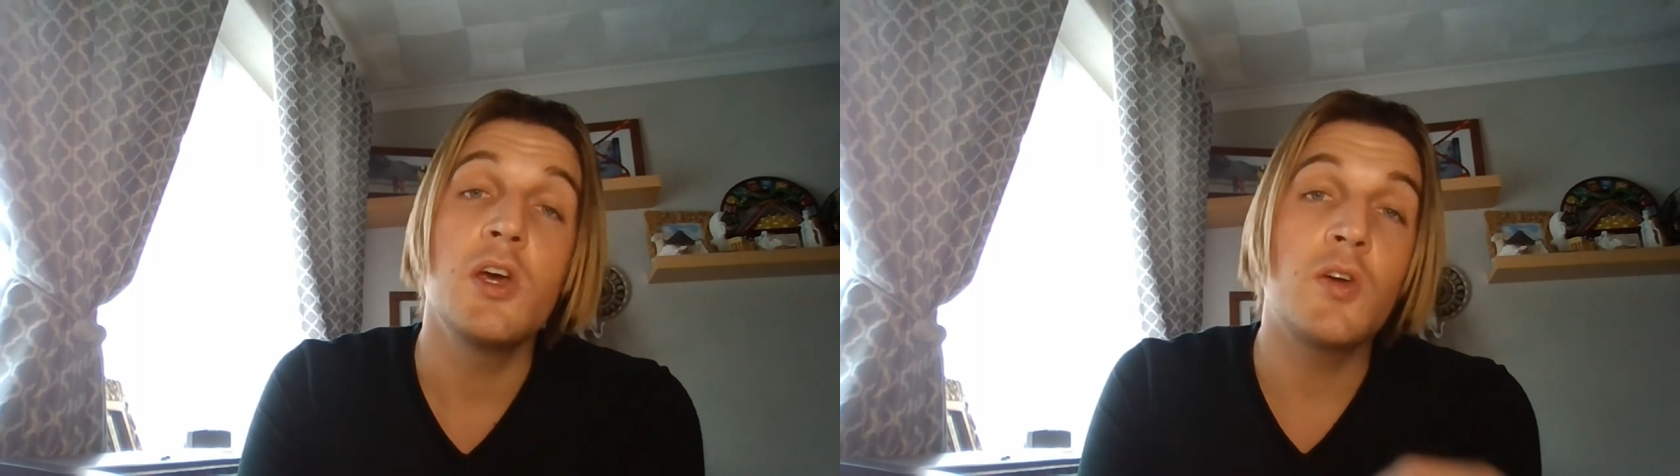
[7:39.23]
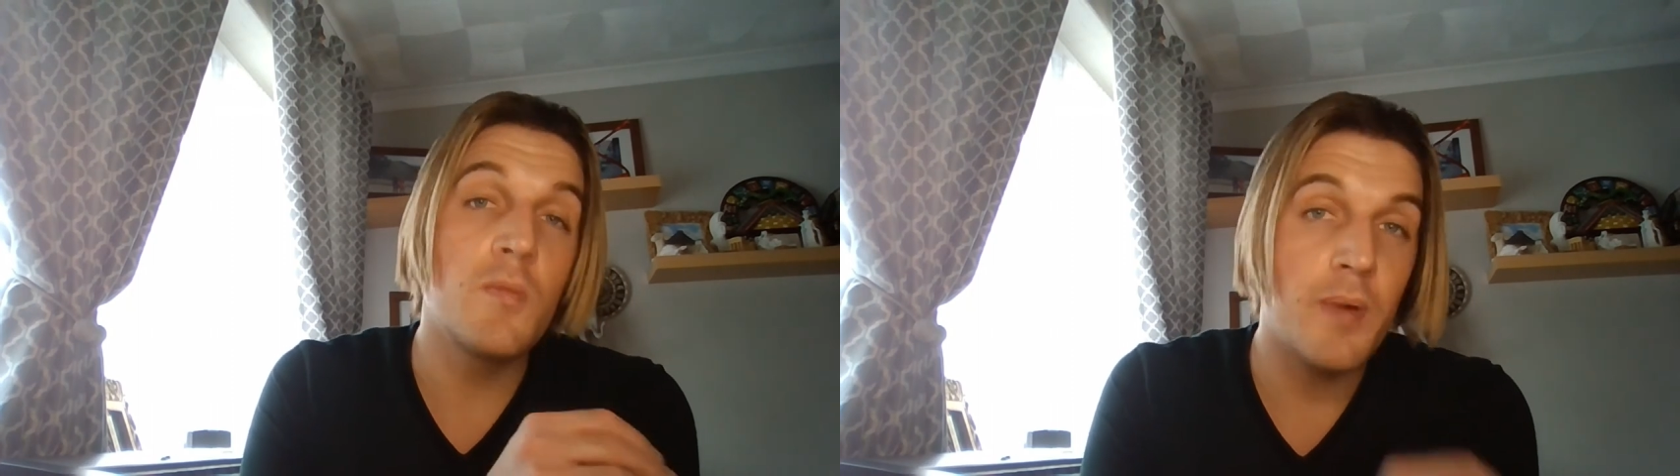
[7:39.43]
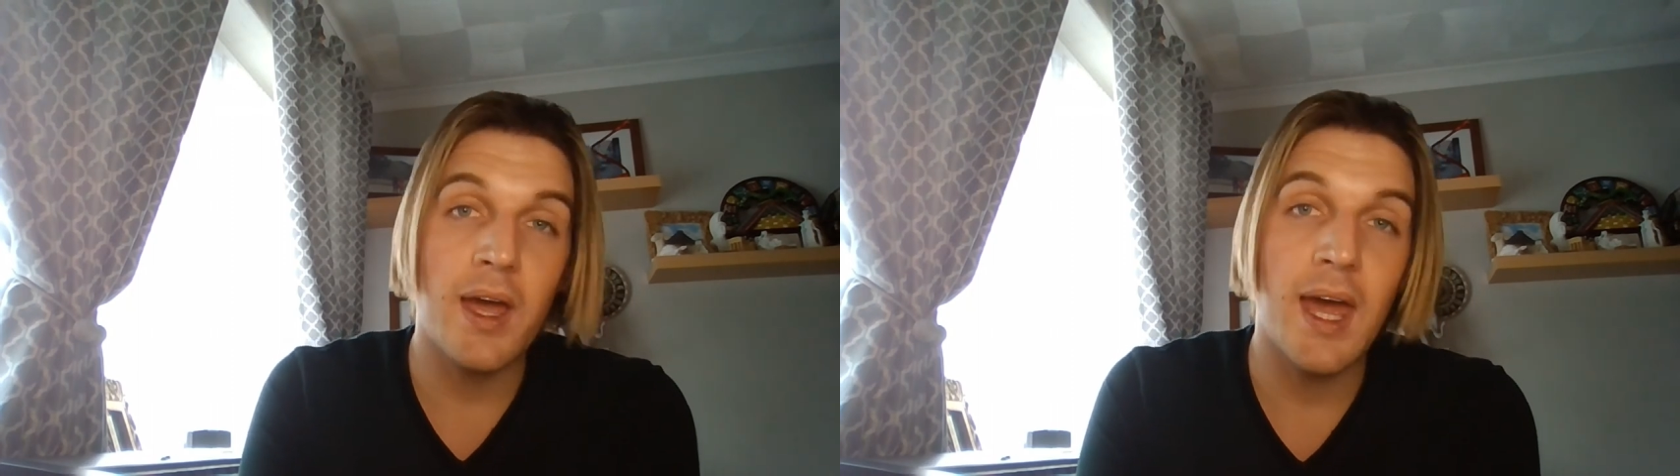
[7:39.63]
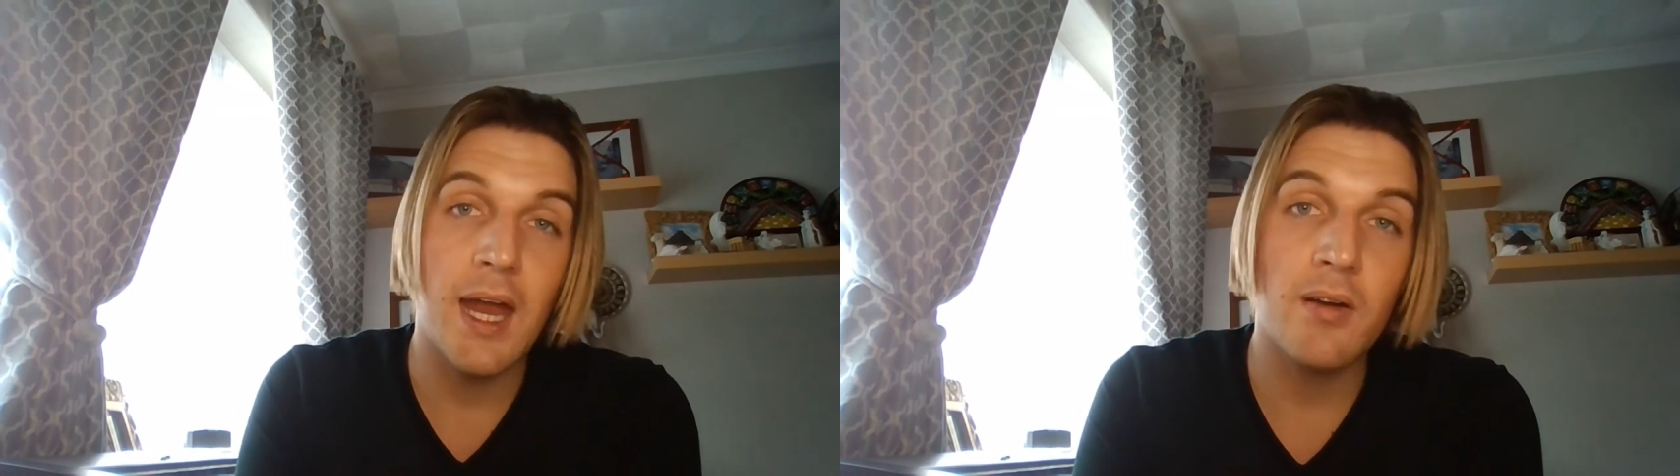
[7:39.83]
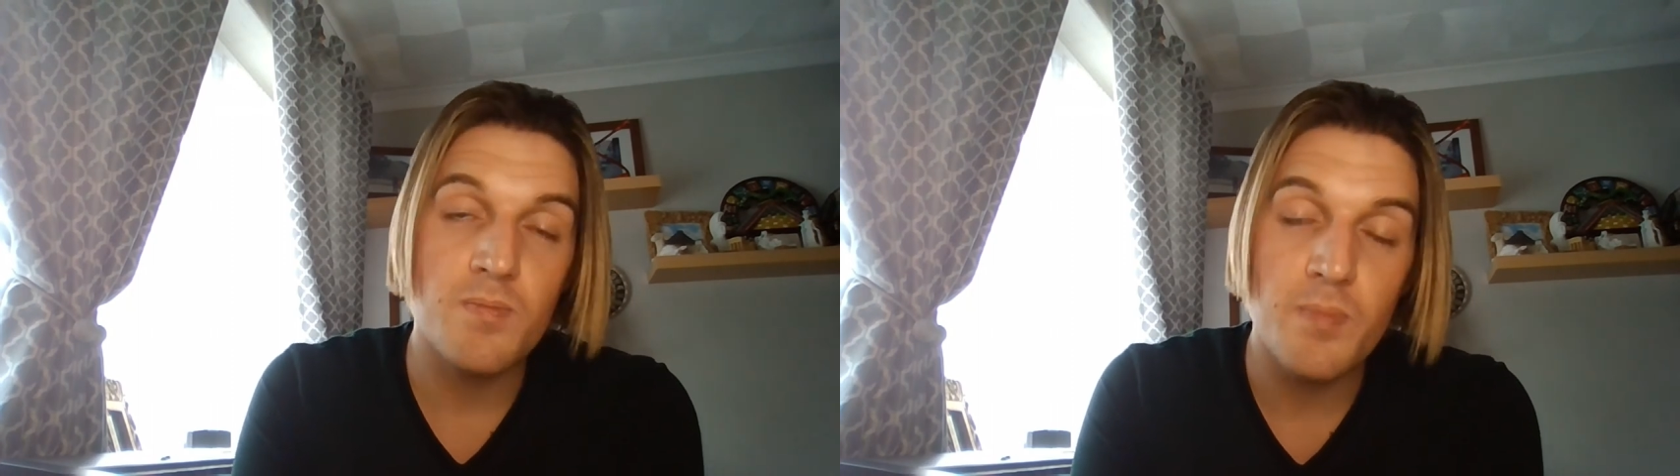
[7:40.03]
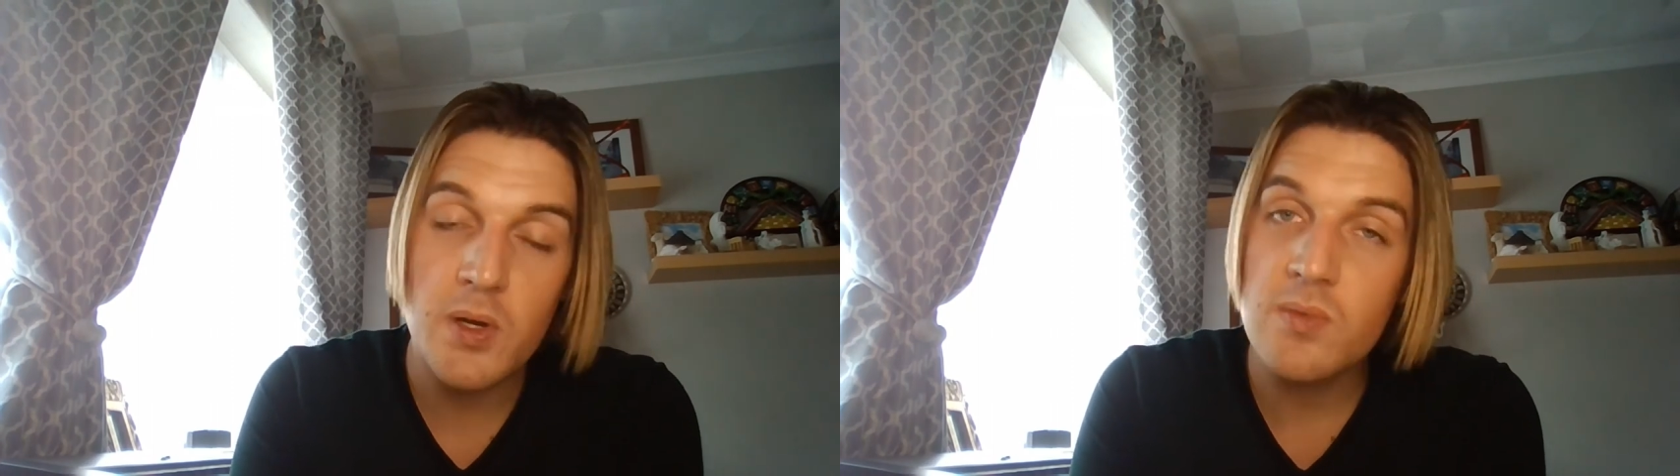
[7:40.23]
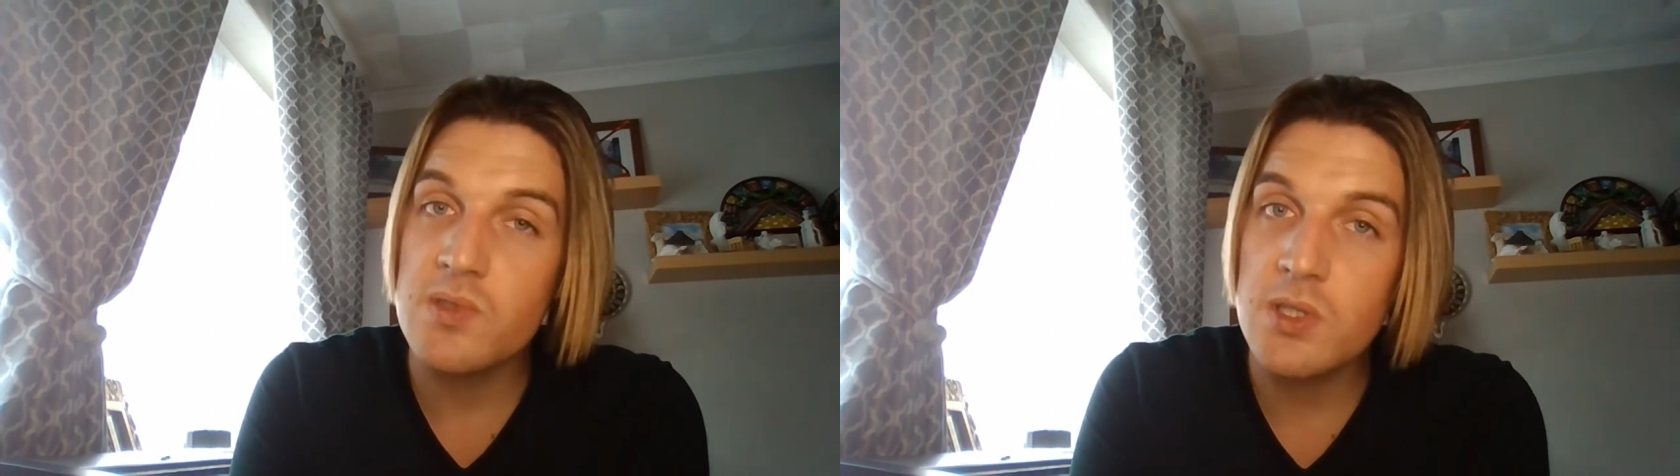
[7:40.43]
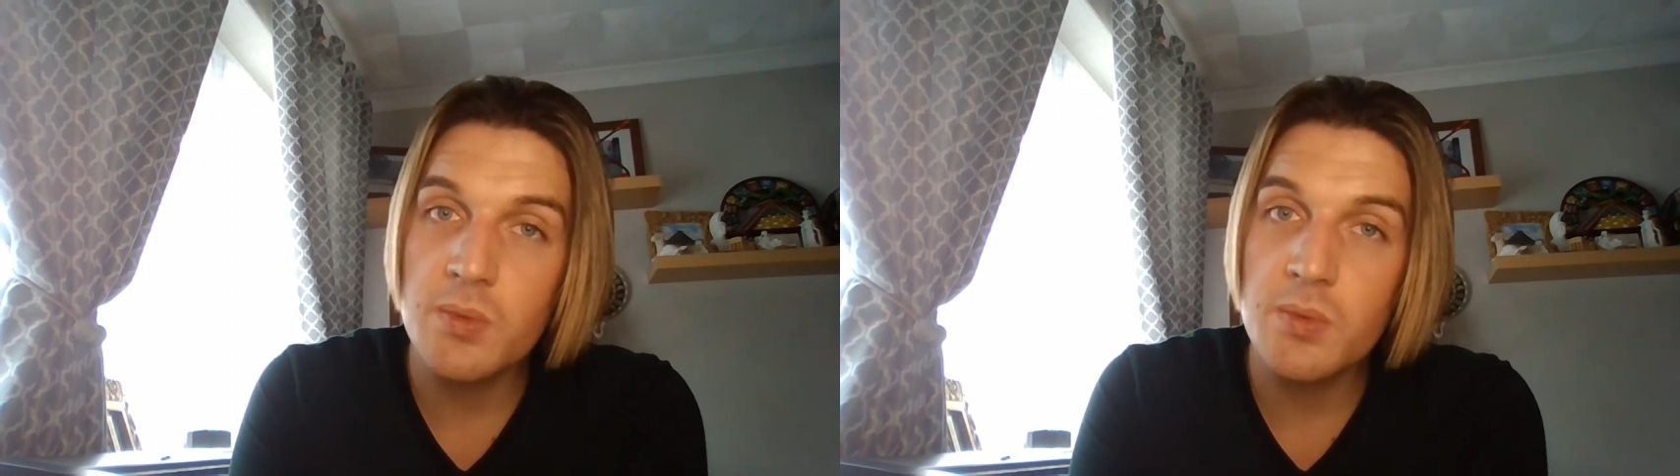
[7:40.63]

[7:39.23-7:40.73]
You can buy it here in Boots,